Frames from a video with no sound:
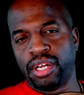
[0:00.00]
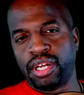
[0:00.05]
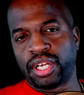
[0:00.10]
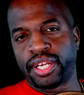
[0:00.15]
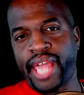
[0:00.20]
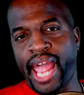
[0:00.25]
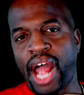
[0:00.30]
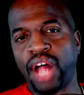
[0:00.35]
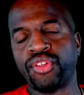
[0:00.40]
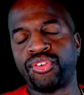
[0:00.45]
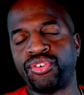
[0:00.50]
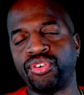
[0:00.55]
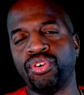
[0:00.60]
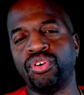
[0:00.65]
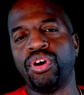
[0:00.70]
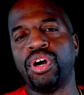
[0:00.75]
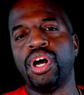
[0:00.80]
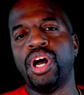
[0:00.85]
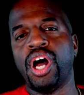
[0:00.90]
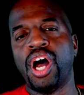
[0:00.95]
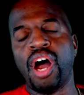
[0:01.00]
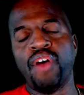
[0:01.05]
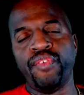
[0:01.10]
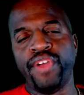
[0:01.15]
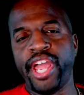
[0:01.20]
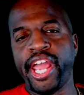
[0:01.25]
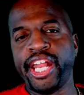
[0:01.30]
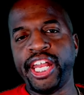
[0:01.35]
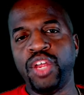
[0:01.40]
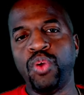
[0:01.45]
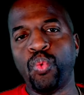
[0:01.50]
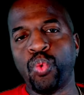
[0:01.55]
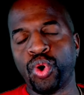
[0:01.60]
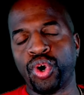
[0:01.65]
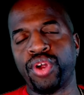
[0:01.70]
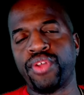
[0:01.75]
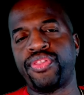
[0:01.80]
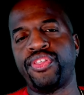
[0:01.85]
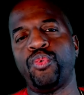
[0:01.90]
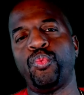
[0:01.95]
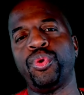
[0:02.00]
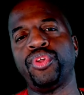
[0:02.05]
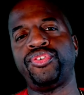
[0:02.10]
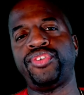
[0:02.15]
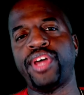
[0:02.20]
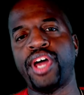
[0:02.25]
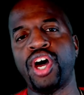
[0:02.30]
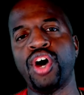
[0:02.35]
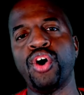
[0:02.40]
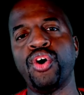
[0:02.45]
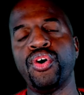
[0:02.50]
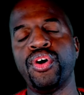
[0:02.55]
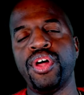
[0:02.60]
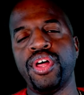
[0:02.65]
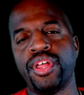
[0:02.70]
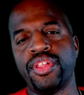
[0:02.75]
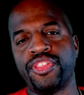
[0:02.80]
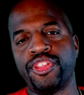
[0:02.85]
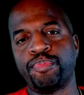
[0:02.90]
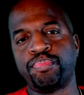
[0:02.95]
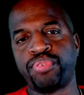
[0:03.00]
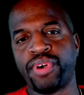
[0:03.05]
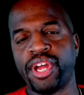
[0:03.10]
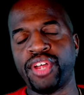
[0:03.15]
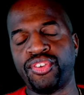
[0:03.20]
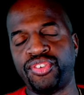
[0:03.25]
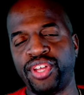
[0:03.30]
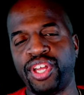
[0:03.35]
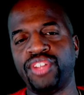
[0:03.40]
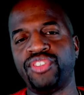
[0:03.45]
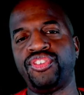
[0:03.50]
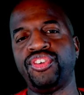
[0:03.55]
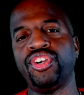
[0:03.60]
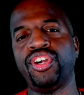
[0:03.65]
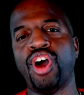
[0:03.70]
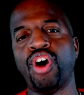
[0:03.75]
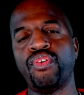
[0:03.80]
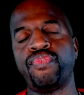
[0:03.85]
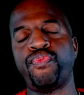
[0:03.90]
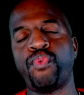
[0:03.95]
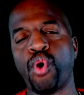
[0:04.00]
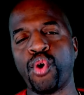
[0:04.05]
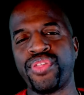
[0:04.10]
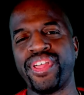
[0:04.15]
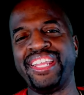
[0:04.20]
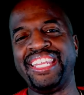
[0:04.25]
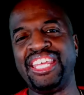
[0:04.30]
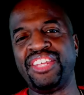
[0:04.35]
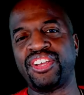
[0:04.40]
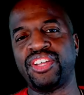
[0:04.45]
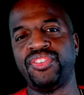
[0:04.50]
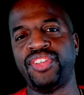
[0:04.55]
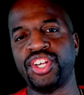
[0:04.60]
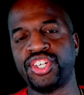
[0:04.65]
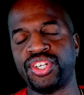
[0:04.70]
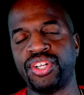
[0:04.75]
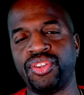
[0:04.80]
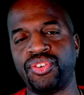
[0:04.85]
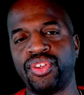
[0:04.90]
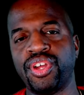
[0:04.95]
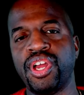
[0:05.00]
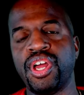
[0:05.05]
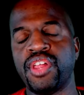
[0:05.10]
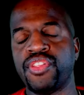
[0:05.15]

counsel of any worth would tell the president to go forth in these conditions.